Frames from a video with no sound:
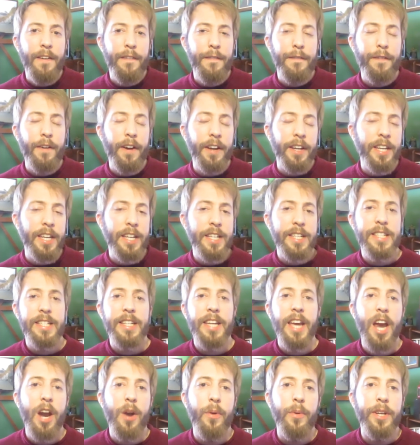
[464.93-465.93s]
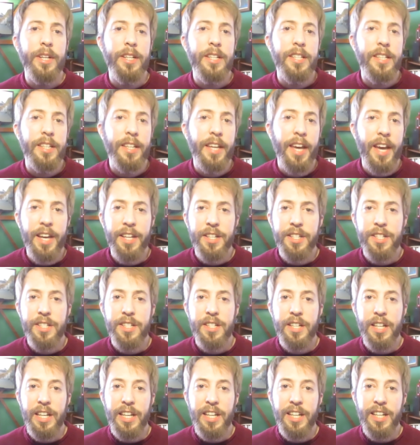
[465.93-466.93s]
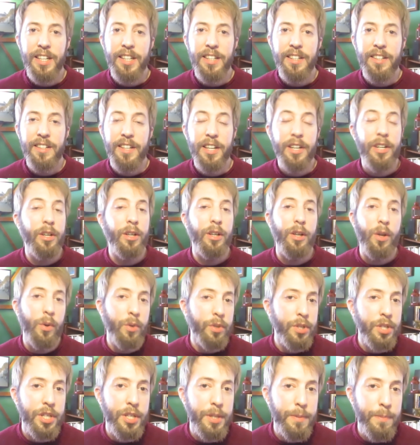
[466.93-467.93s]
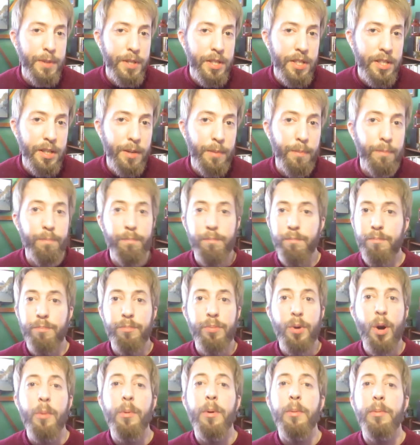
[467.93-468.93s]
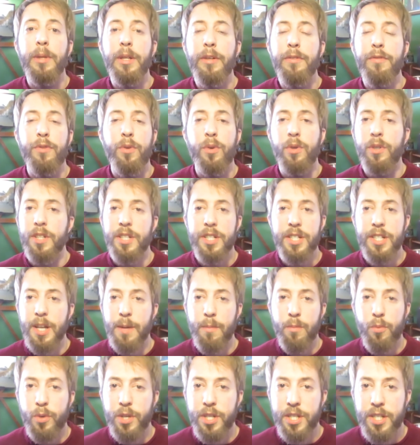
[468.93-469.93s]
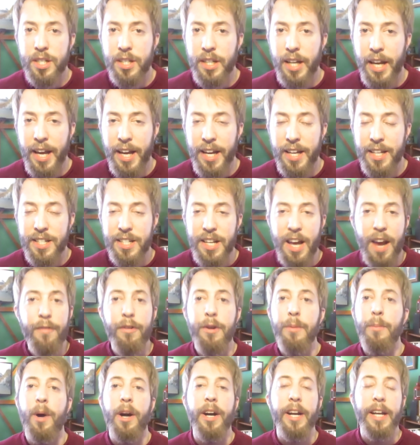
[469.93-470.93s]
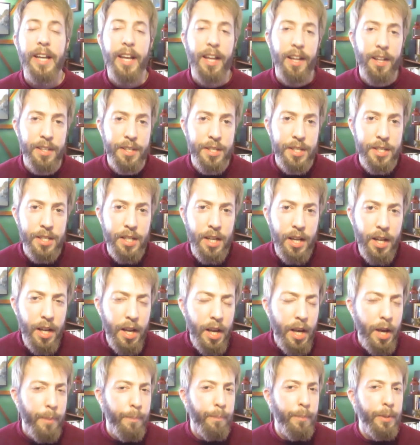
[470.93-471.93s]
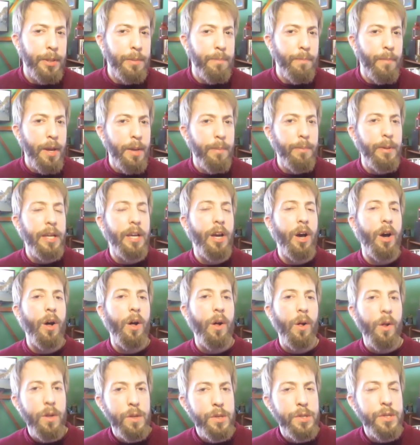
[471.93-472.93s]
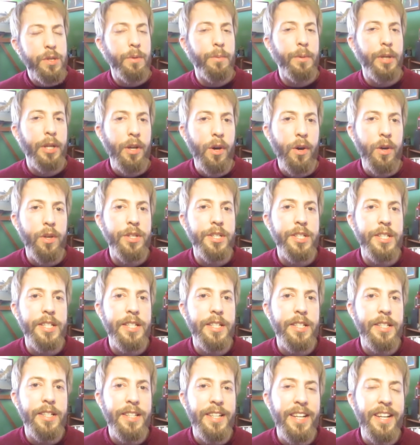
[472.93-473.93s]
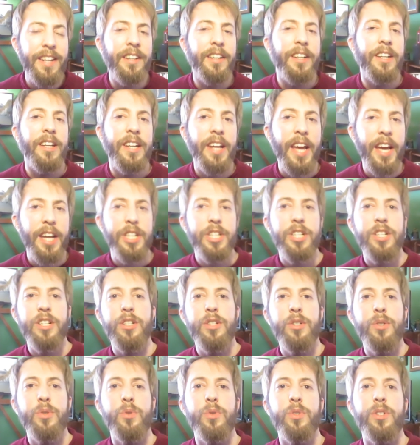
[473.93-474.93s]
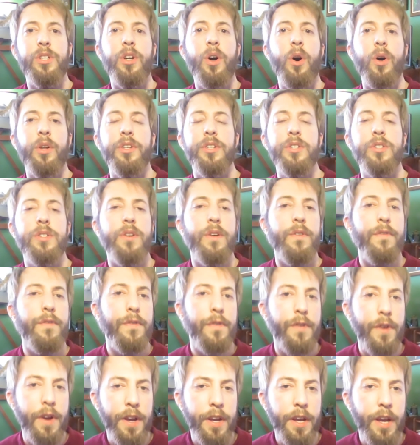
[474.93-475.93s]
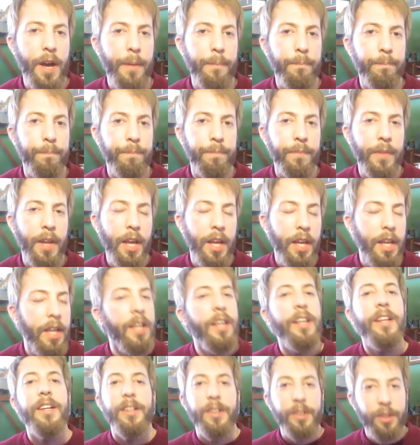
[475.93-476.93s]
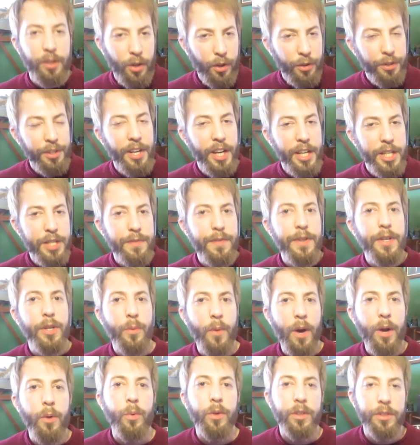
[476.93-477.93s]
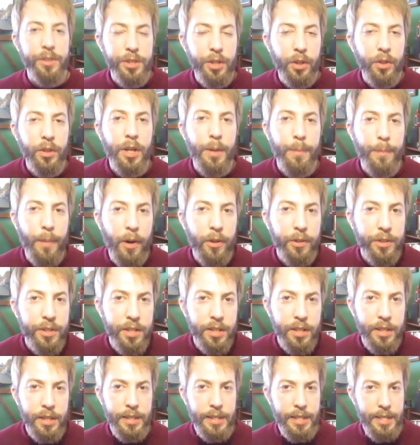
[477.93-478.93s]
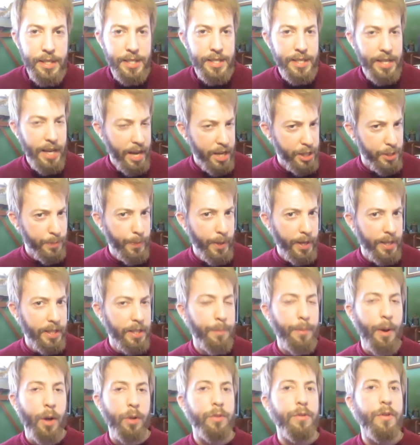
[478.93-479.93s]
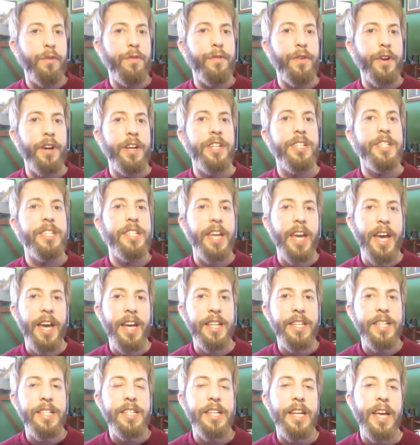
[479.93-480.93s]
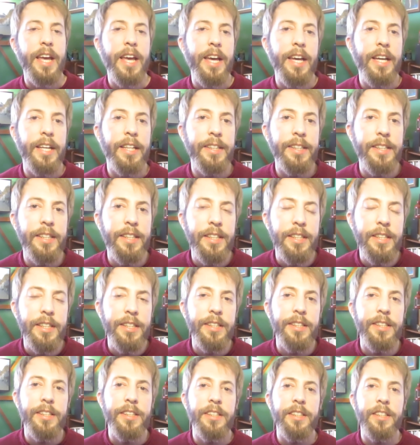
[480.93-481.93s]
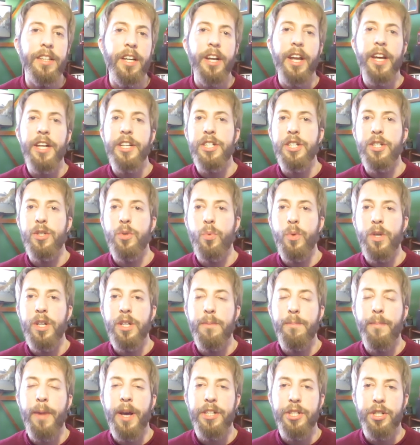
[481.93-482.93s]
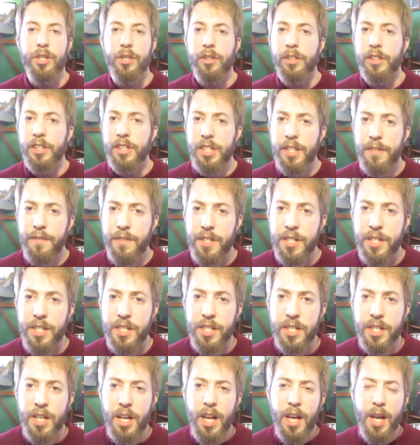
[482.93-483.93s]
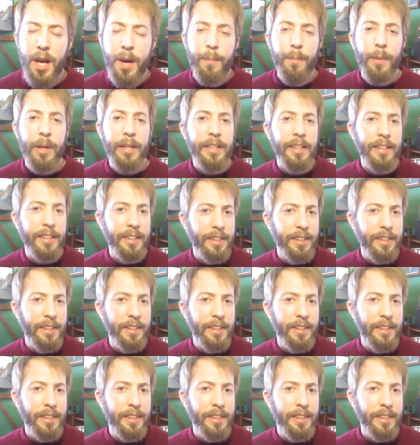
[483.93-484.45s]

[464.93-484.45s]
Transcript: Vikings carried cats in their long ships, probably for the same reason as everybody else, but maybe also because their connection to the goddess Freyja. On the next video I will talk about this aspect, about Freyja's cats and the connection with magical activities, but